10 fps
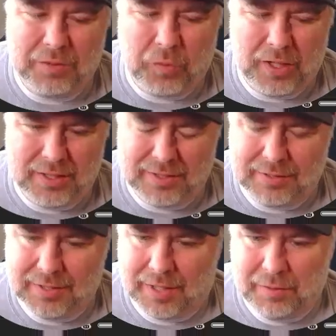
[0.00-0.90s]
it
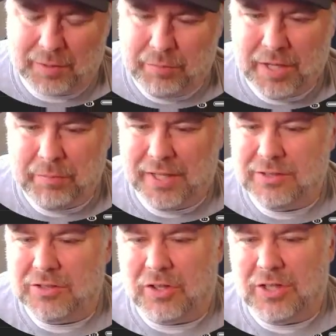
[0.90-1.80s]
was like pip
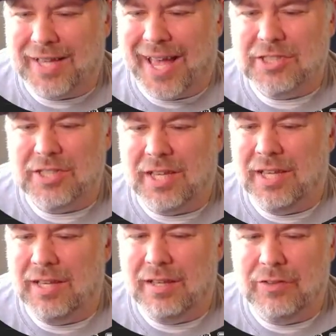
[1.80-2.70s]
install
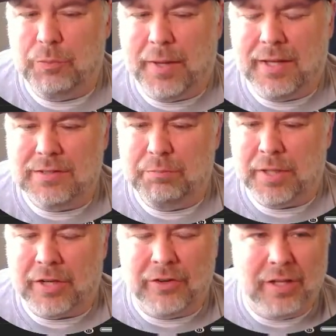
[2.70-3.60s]
-e space
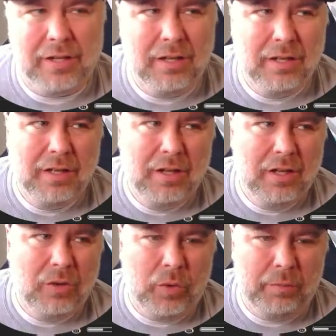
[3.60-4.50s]
period
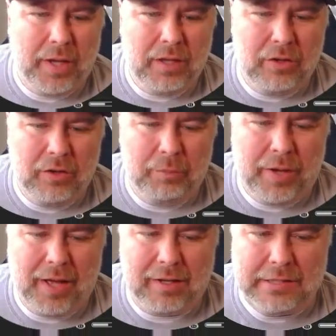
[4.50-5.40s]
would make your
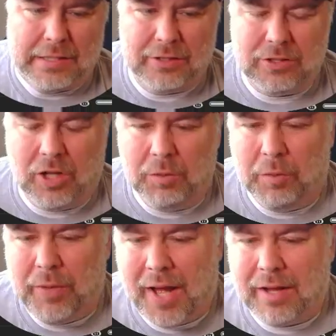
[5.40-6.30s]
package an
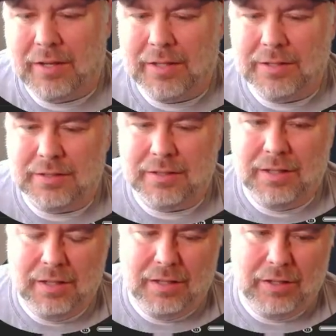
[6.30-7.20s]
installable package,
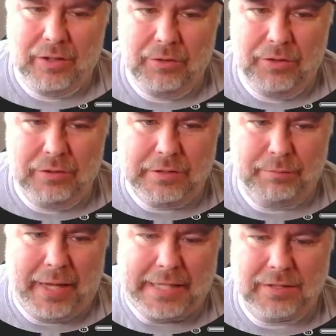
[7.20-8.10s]
and you do
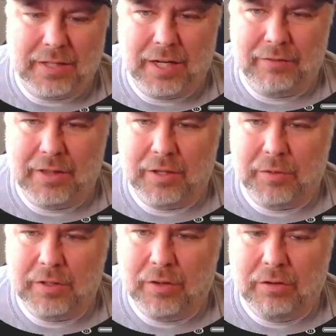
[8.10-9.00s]
some magic and
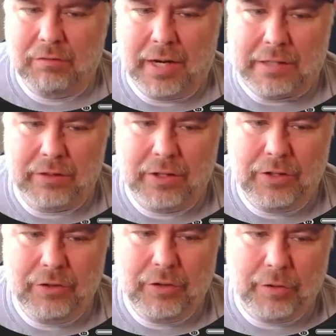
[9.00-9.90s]
everything would go around. The
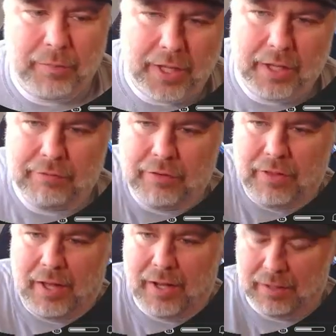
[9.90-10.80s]
new command for
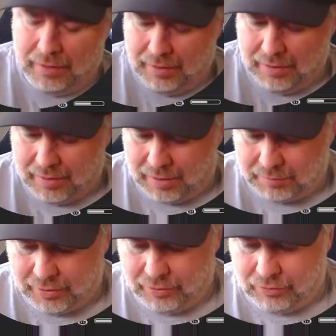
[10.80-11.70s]
that,
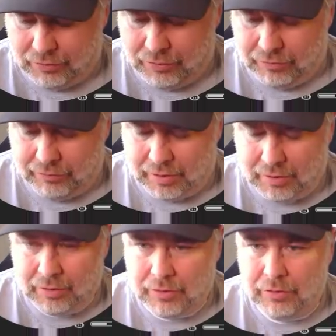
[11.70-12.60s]
I'm going to use
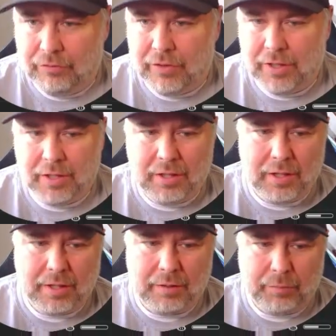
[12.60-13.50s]
UV. UV
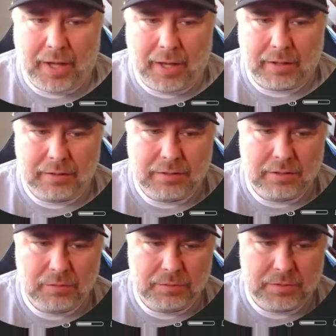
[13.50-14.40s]
init package.
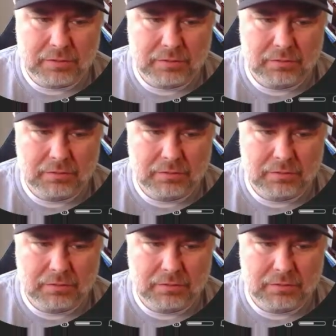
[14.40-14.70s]
Oops.